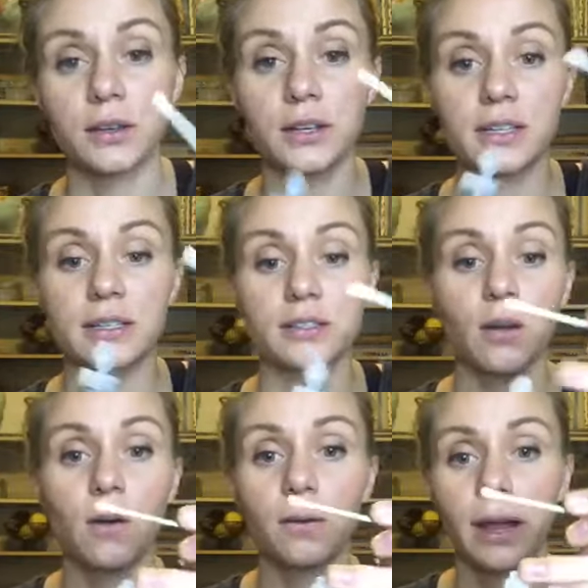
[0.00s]
there's a
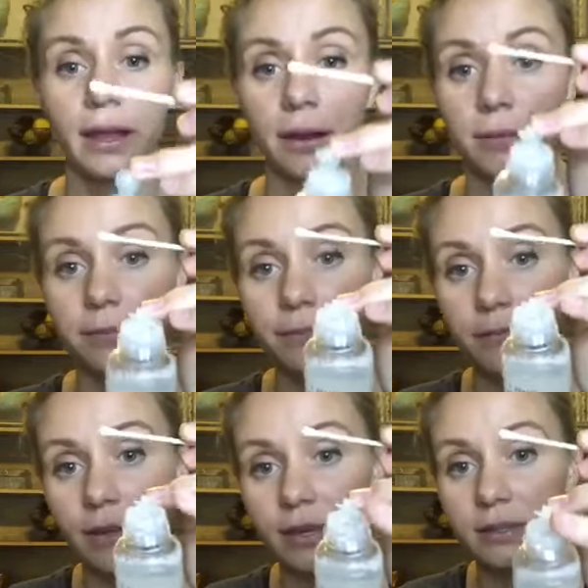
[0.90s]
hole right here.
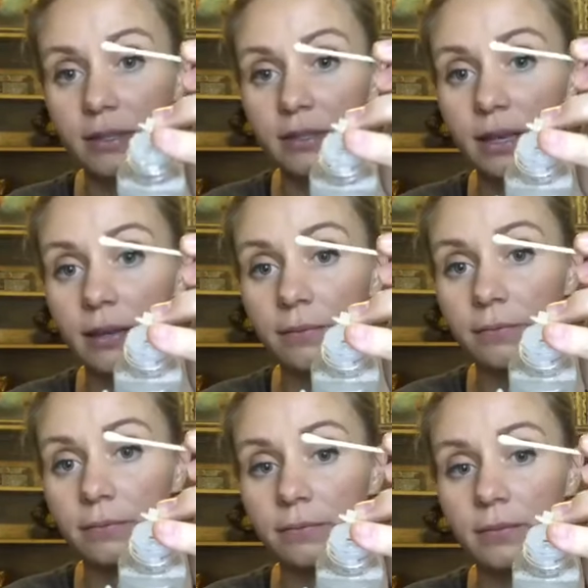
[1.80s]
You guys can see
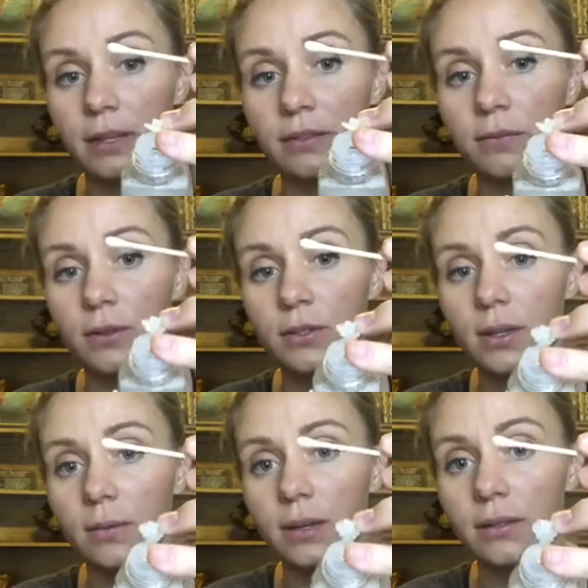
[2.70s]
it's full, so I
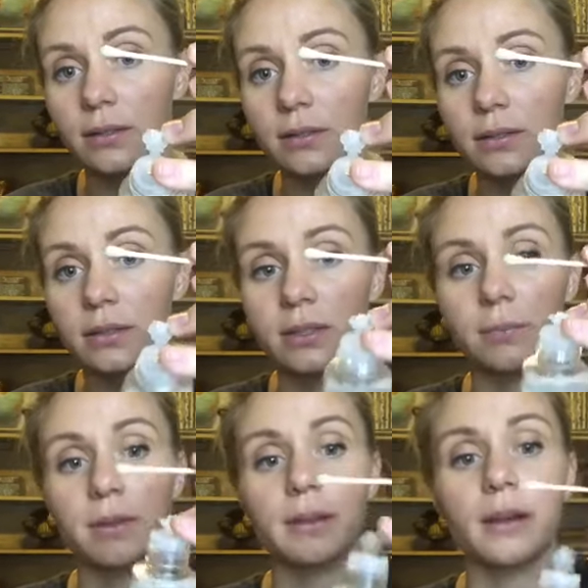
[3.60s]
don't want to
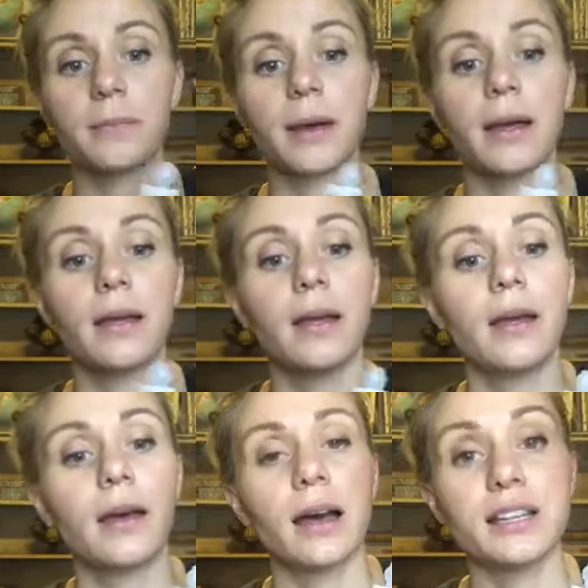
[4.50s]
dump it there, but
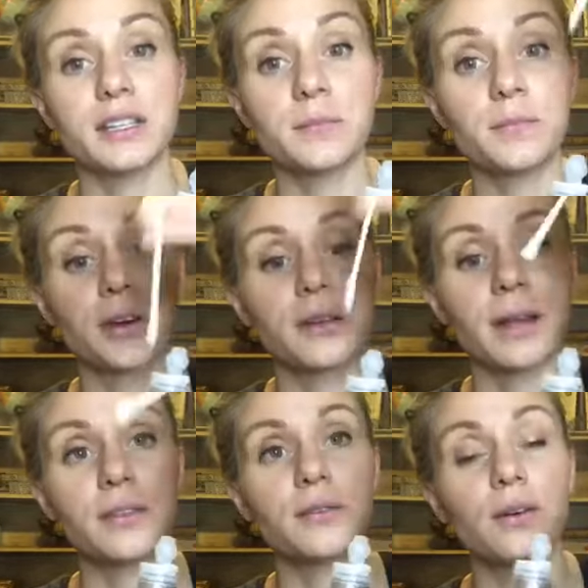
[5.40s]
I just put it
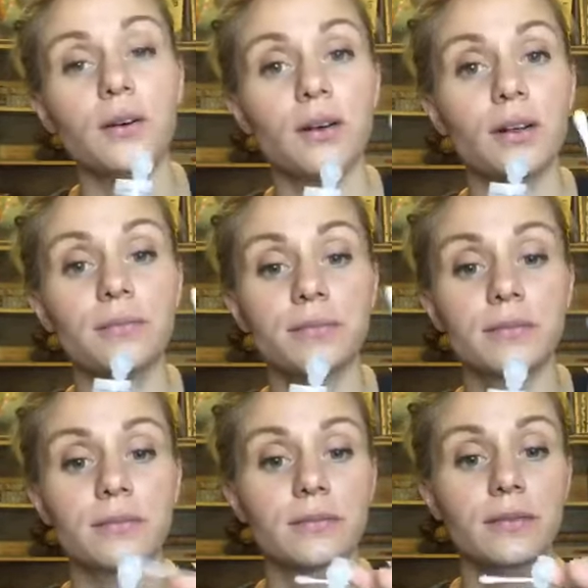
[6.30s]
right through the hole.
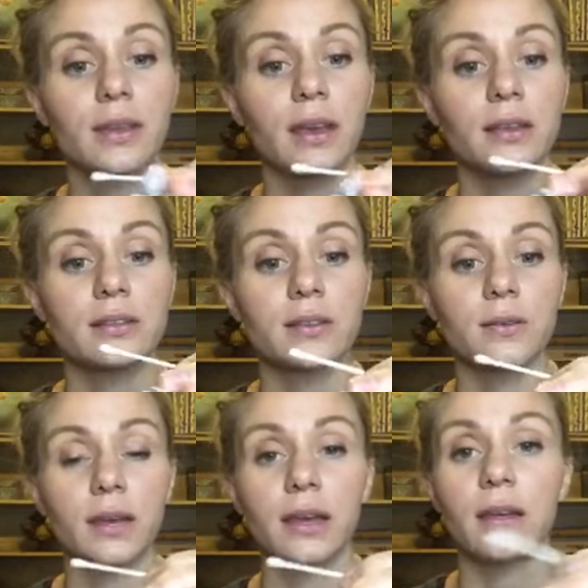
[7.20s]
Okay,
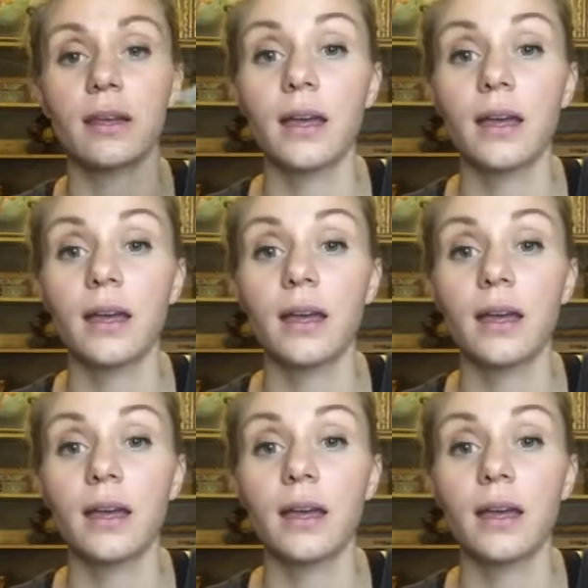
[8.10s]
soak it.